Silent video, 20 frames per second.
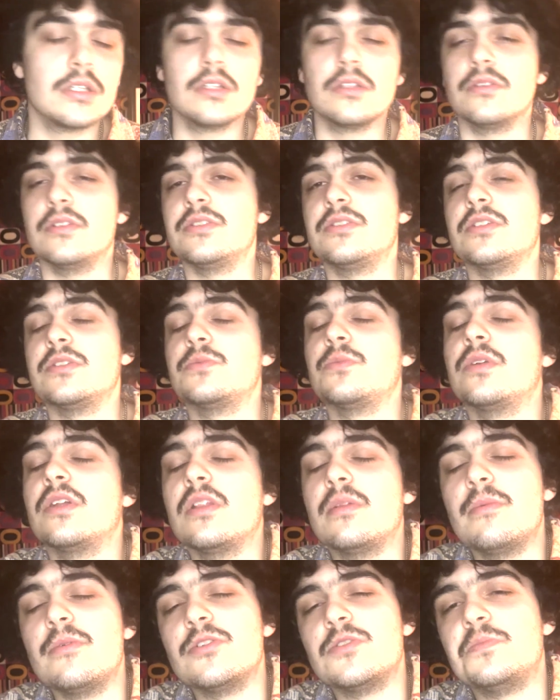This is one of
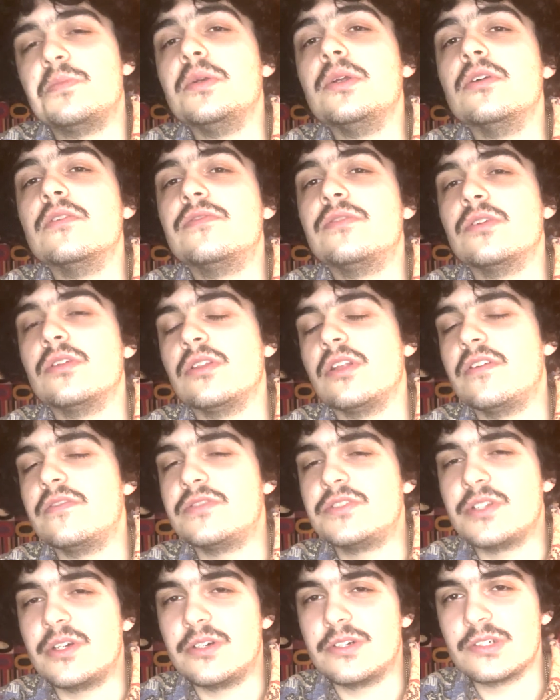the most beautiful love
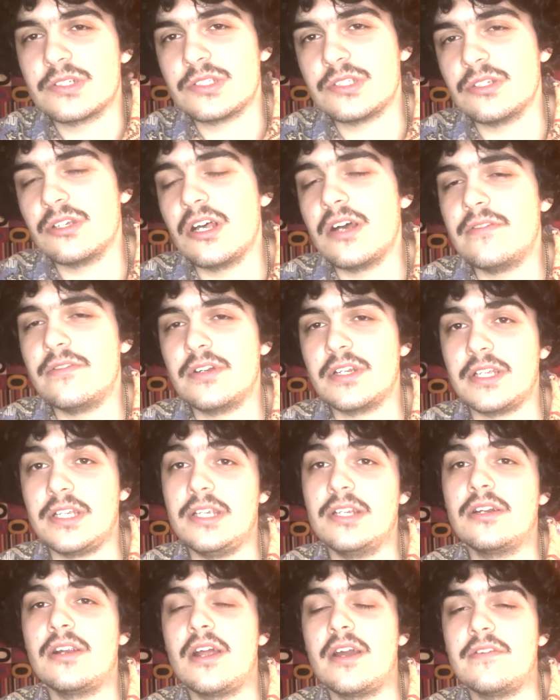songs you'll ever
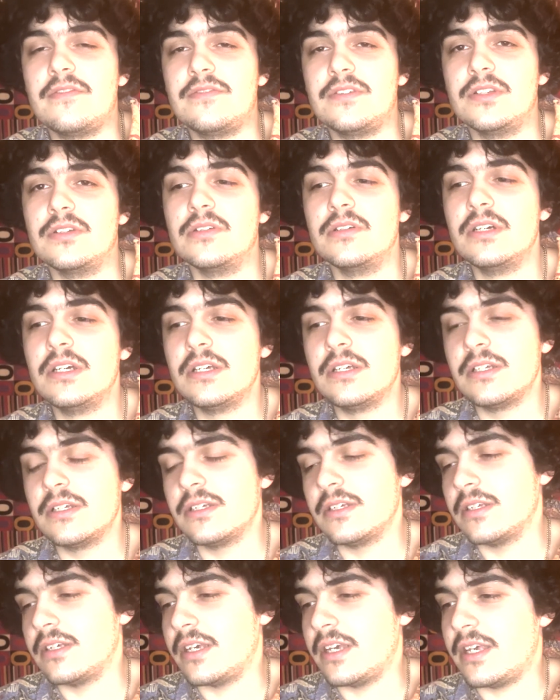hear, I feel,
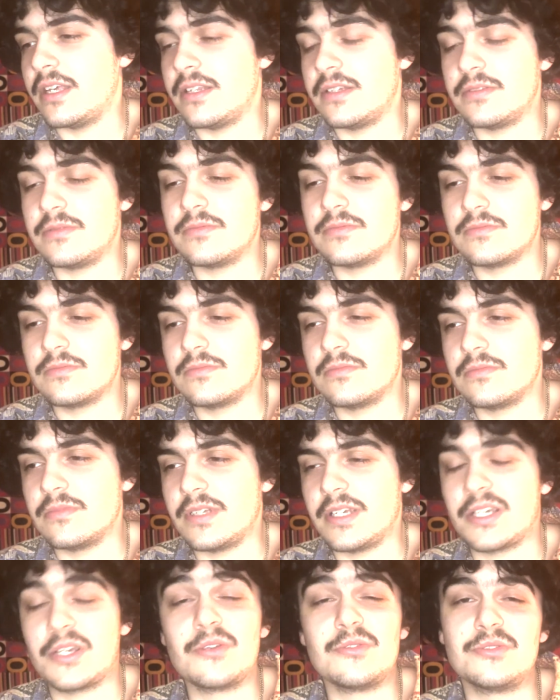and
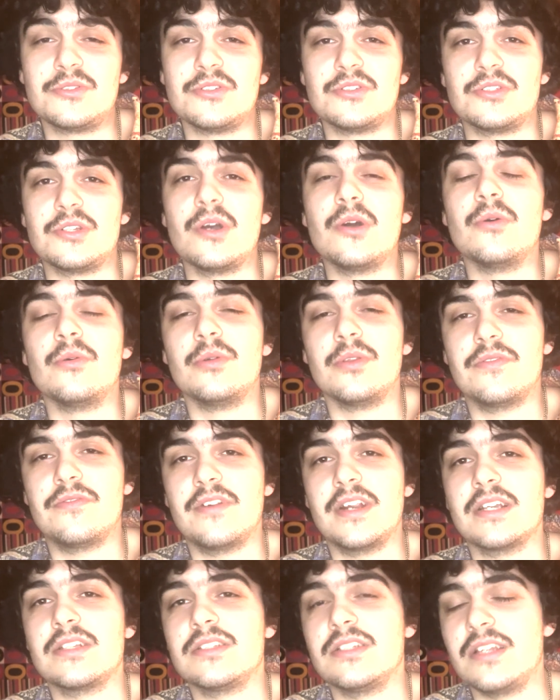it goes to show with
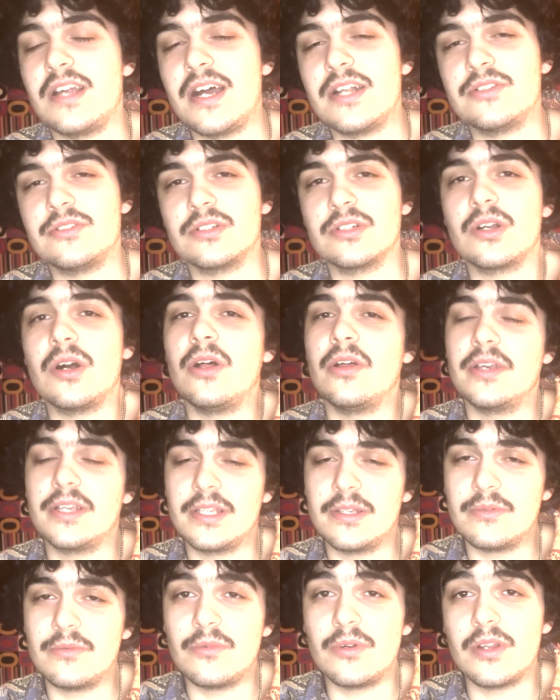Frank Sinatra calling
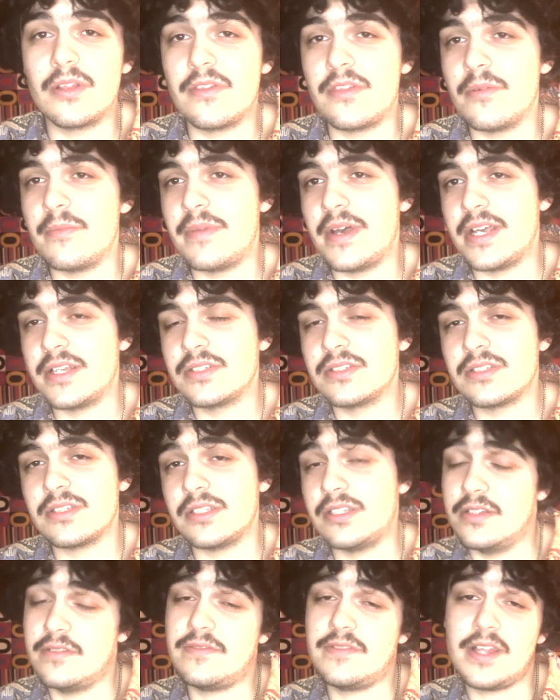it one of the best,
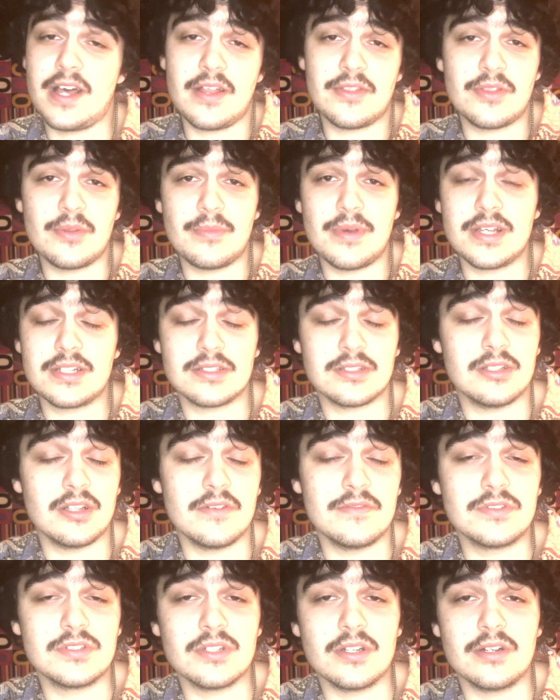if not the best,
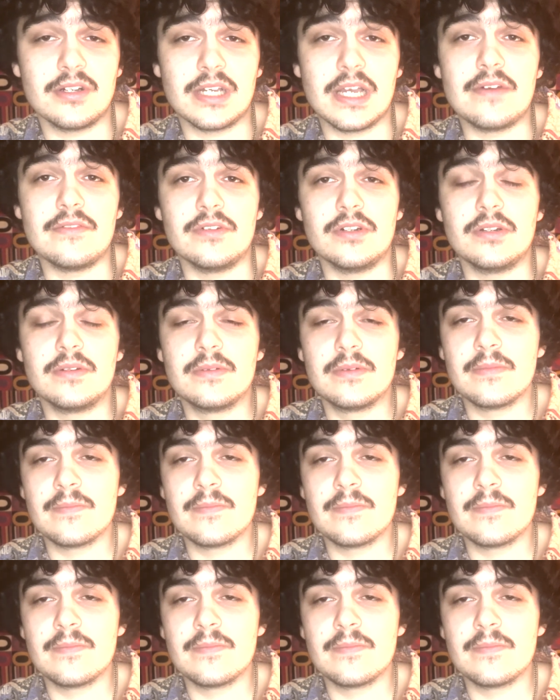love song ever.